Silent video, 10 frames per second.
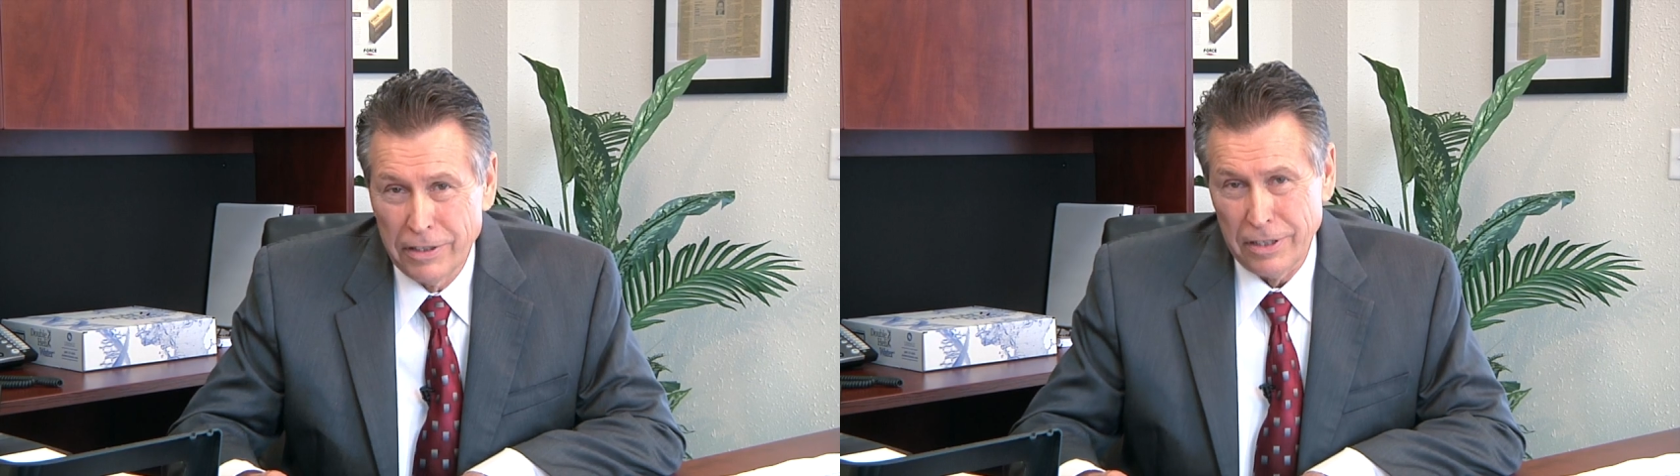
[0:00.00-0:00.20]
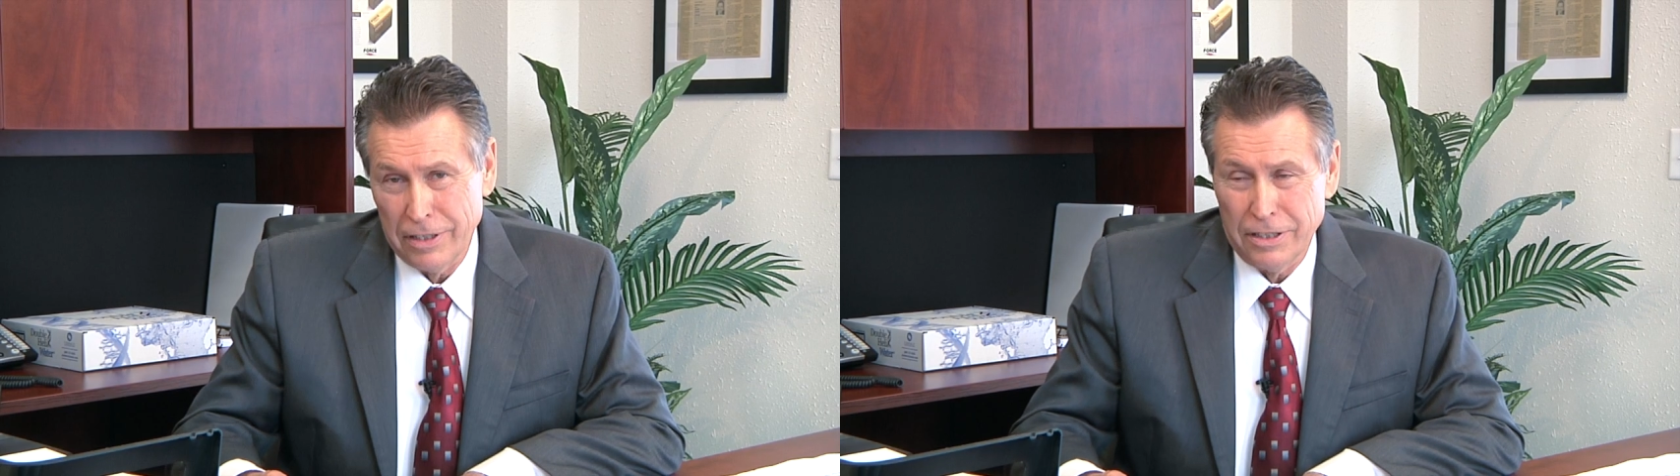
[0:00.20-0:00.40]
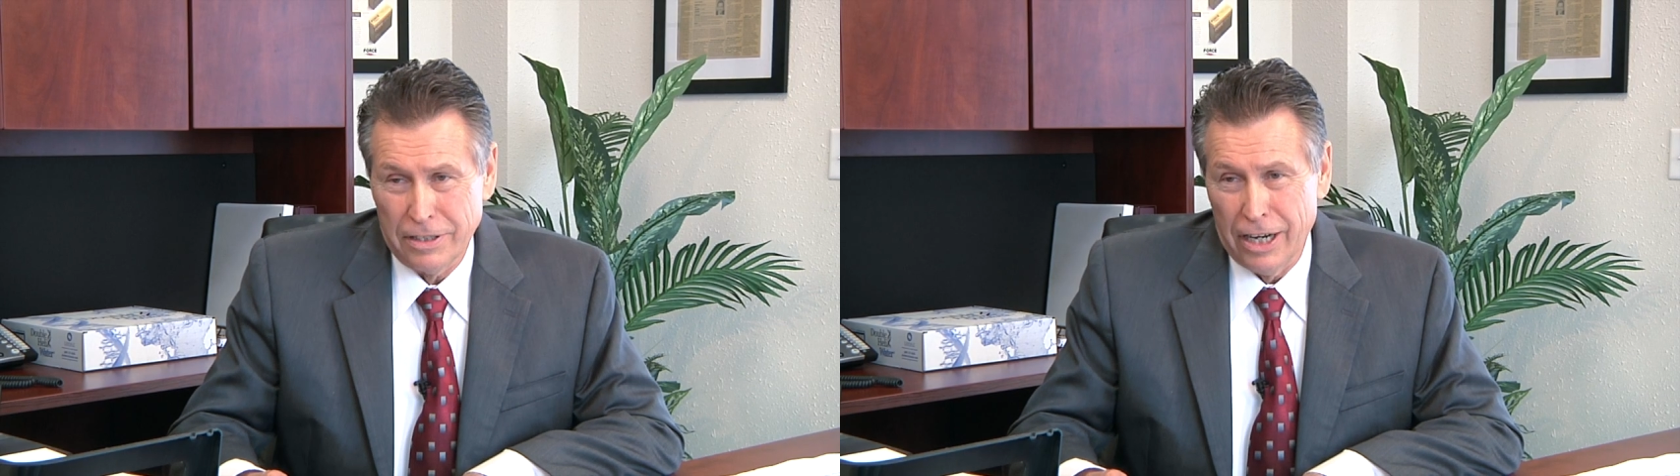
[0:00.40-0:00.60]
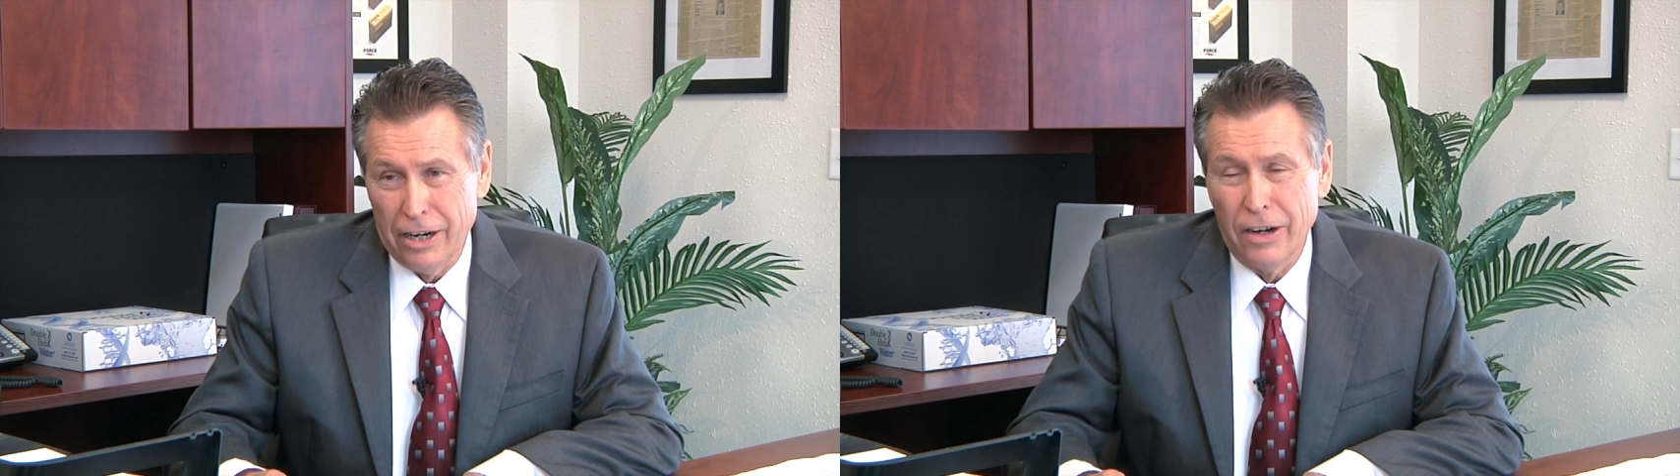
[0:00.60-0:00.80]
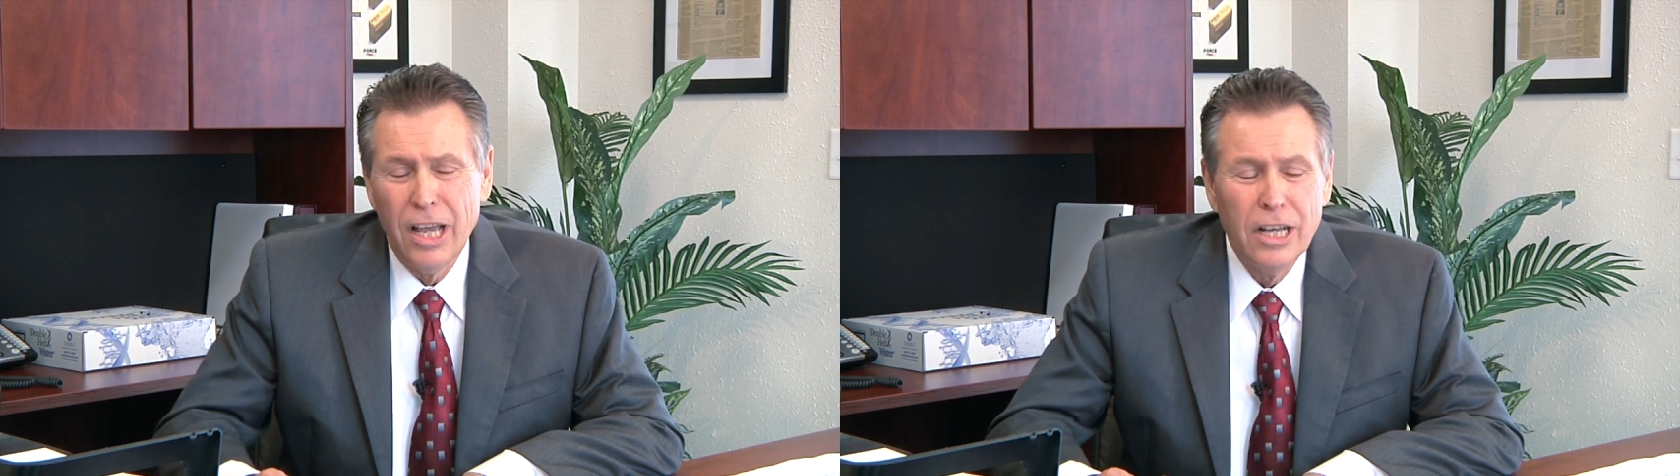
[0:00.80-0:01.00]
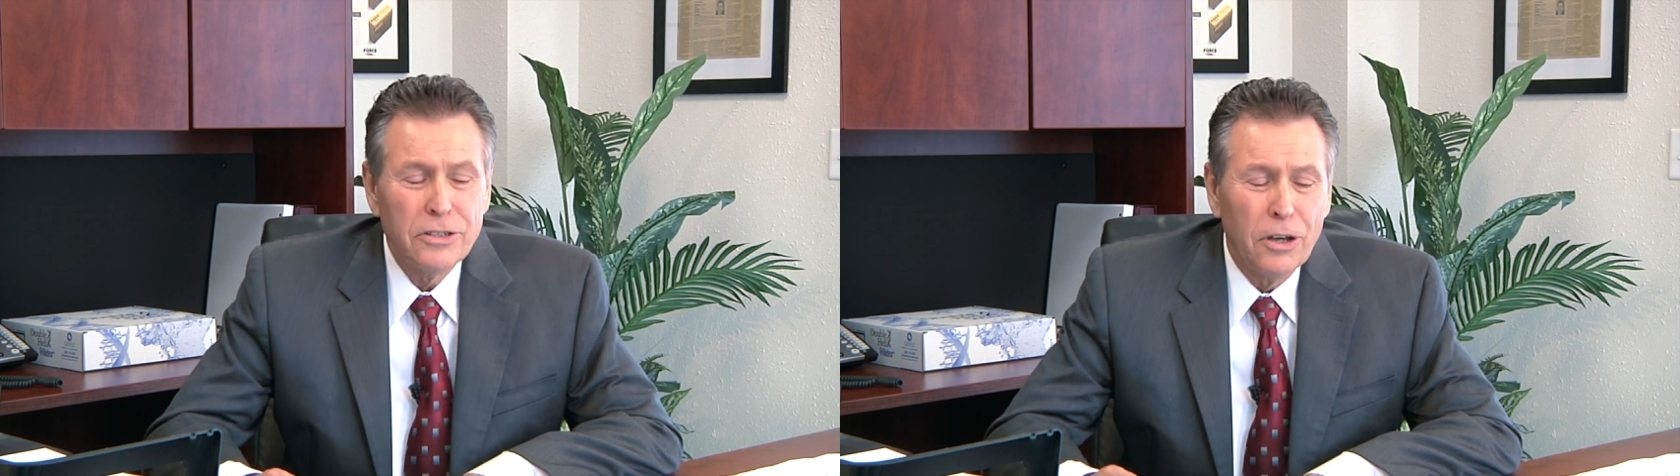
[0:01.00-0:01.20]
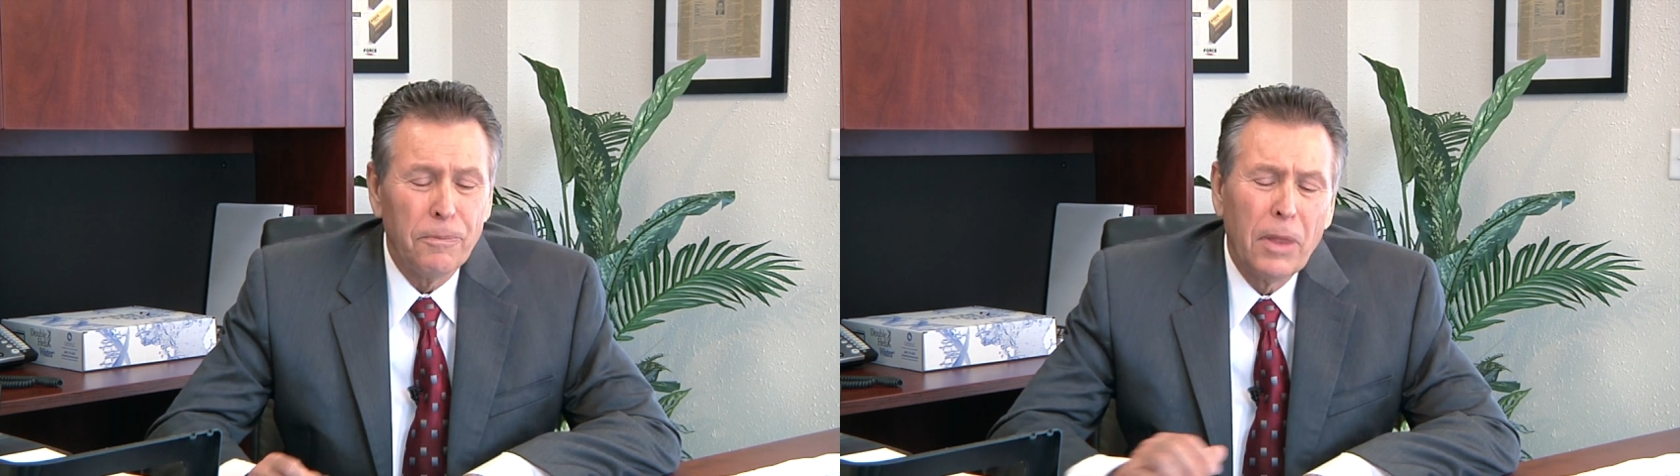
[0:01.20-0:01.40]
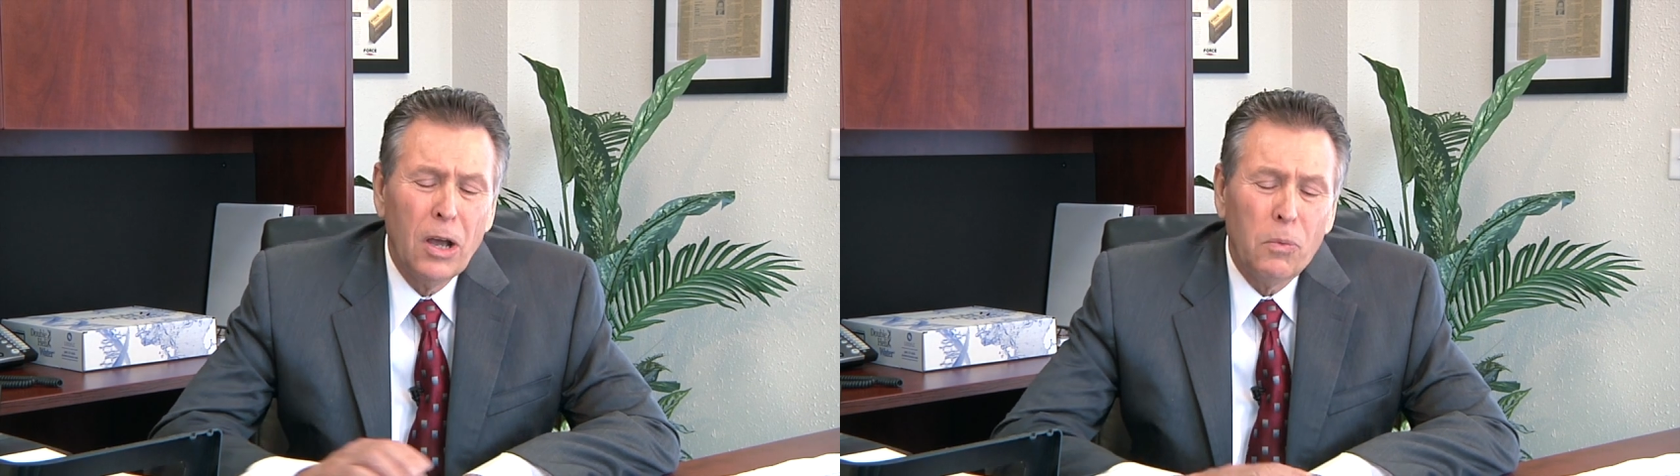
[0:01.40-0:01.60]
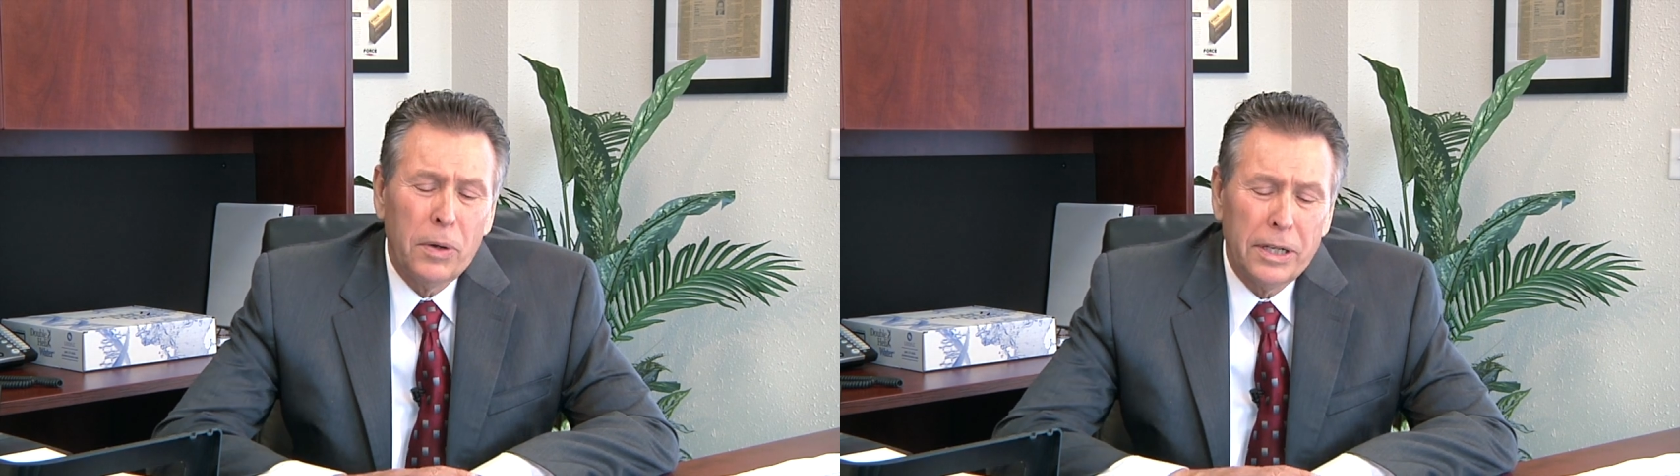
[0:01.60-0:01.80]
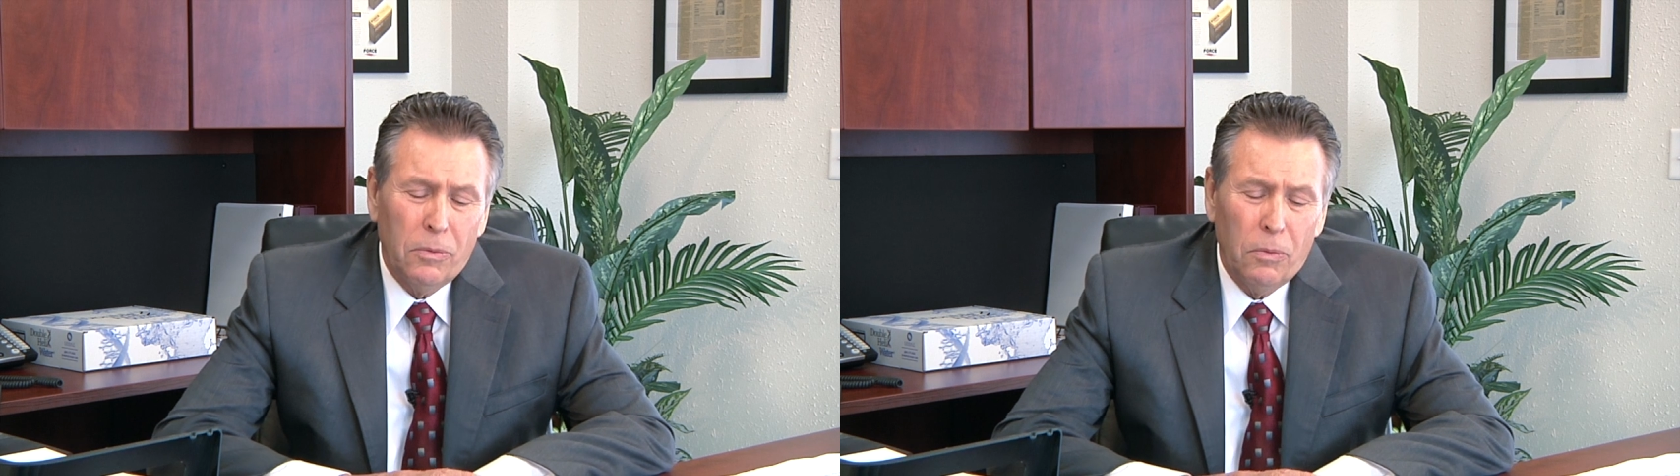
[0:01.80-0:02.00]
physicist there. So
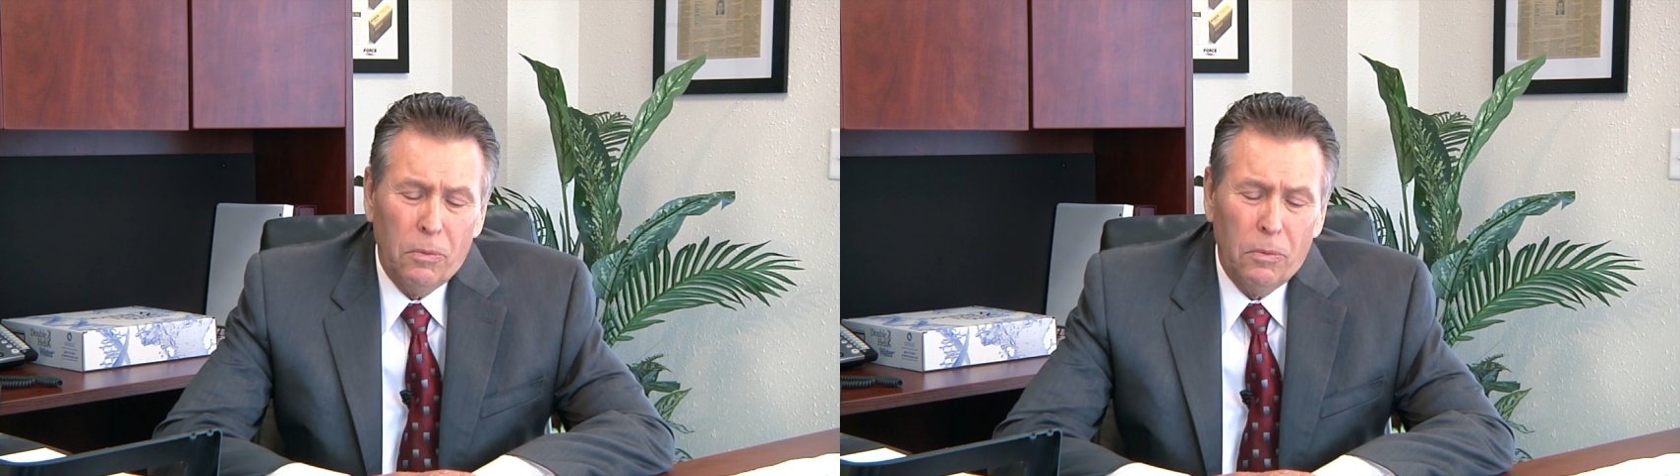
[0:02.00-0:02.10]
when,